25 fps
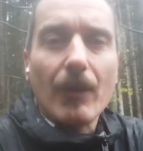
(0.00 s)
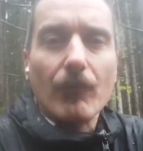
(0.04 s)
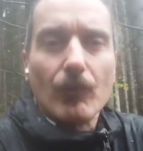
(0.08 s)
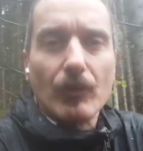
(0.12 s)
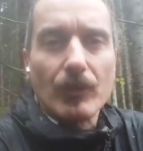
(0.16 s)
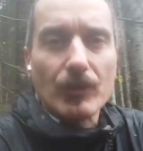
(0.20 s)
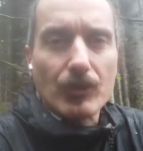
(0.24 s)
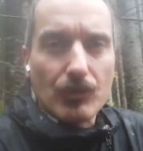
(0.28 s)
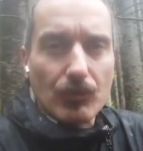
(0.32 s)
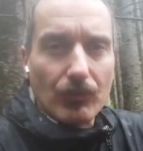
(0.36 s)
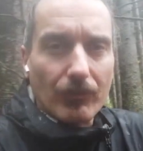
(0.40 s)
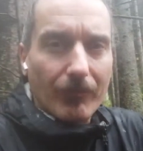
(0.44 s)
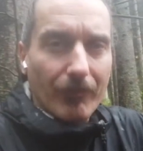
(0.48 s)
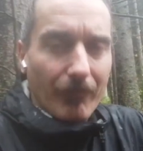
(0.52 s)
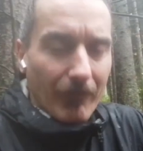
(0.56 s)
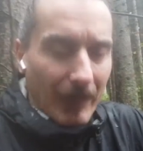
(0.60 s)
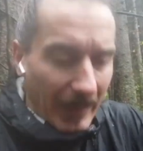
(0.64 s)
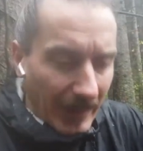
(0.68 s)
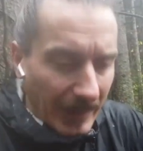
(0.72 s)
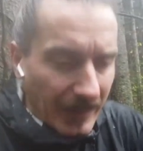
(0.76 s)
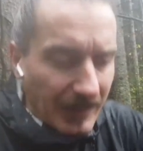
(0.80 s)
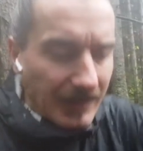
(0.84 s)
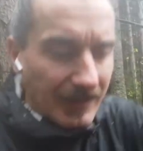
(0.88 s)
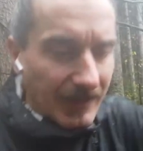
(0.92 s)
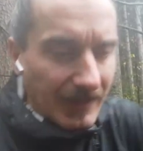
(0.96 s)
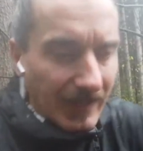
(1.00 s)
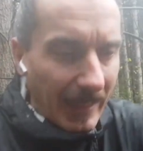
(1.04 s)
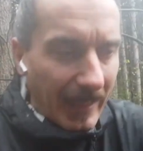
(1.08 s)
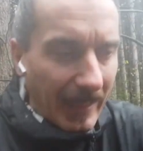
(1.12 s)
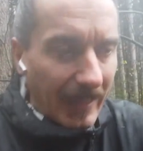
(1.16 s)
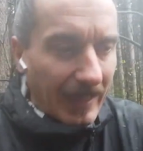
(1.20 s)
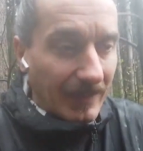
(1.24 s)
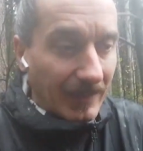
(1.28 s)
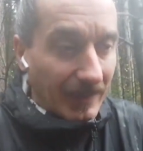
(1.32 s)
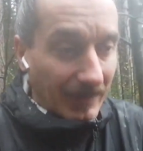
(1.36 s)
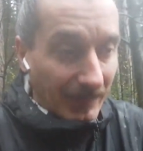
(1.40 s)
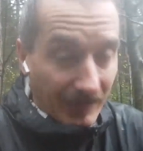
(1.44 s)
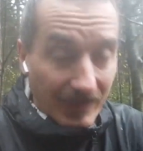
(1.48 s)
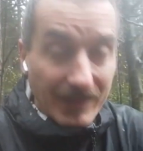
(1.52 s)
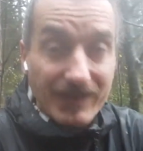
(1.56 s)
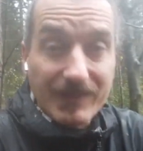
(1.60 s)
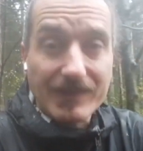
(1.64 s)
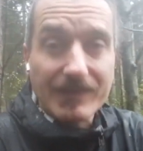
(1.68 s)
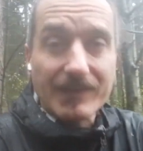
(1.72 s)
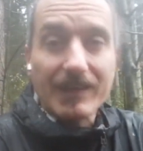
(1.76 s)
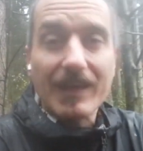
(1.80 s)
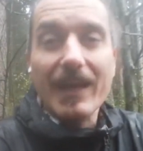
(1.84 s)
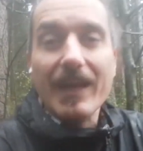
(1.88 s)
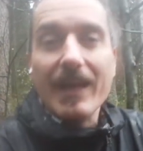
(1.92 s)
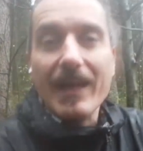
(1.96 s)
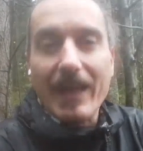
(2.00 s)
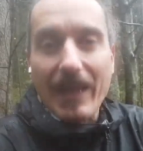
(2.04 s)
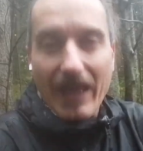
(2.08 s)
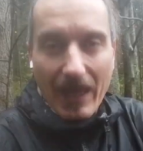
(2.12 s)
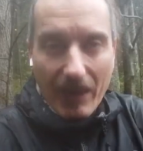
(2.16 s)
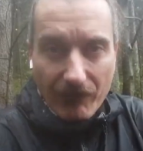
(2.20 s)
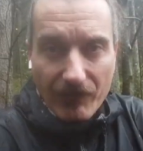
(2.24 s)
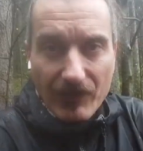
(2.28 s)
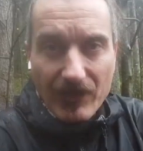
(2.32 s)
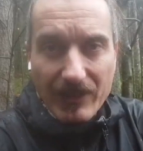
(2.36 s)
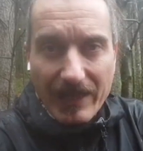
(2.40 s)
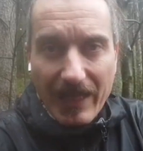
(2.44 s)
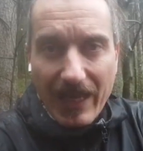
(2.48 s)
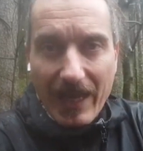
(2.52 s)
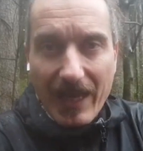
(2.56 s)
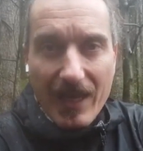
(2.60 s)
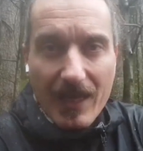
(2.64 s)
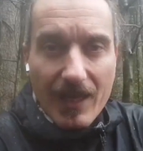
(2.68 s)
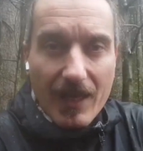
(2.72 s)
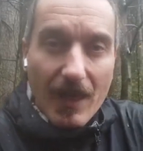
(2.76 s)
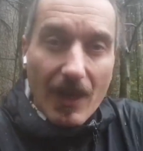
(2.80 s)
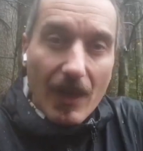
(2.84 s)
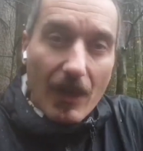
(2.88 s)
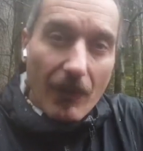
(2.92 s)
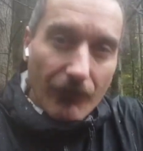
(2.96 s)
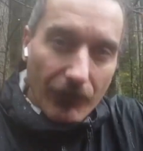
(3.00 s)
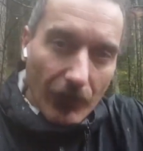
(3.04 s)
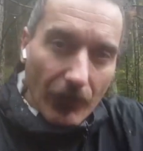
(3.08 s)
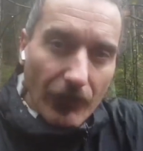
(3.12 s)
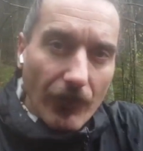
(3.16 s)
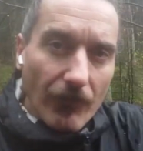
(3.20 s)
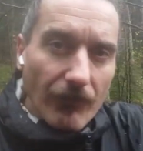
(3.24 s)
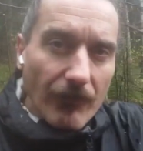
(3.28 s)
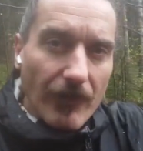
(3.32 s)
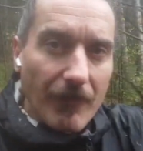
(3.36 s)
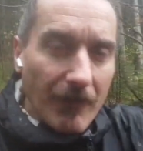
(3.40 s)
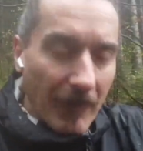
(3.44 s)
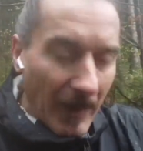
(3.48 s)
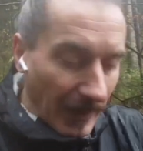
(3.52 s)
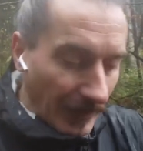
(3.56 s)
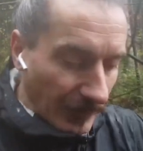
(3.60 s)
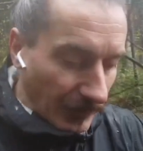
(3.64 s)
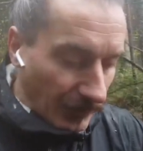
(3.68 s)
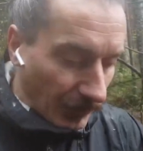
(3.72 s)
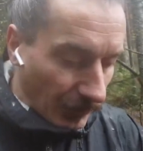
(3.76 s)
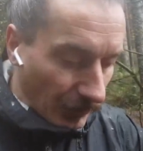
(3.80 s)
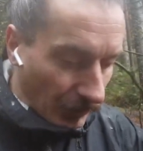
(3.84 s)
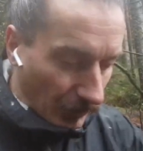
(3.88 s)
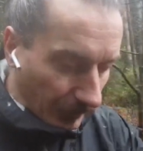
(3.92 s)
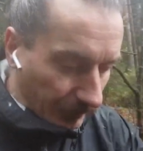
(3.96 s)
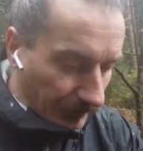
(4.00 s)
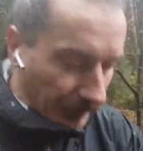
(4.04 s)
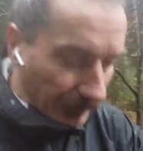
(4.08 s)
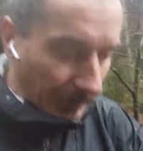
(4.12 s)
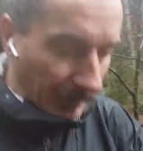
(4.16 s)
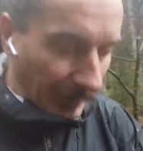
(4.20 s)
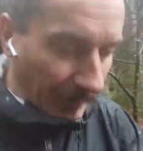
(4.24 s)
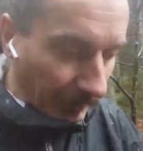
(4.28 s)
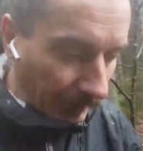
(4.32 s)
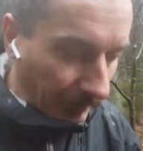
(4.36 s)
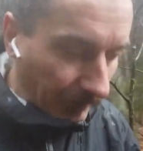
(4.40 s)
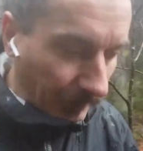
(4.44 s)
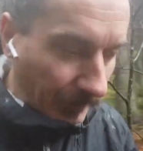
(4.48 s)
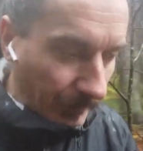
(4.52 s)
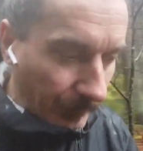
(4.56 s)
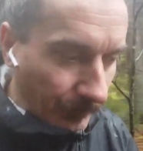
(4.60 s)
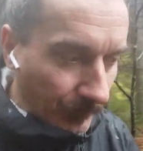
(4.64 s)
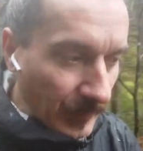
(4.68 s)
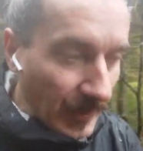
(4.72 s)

want to maintain this every day for the remainder of the month.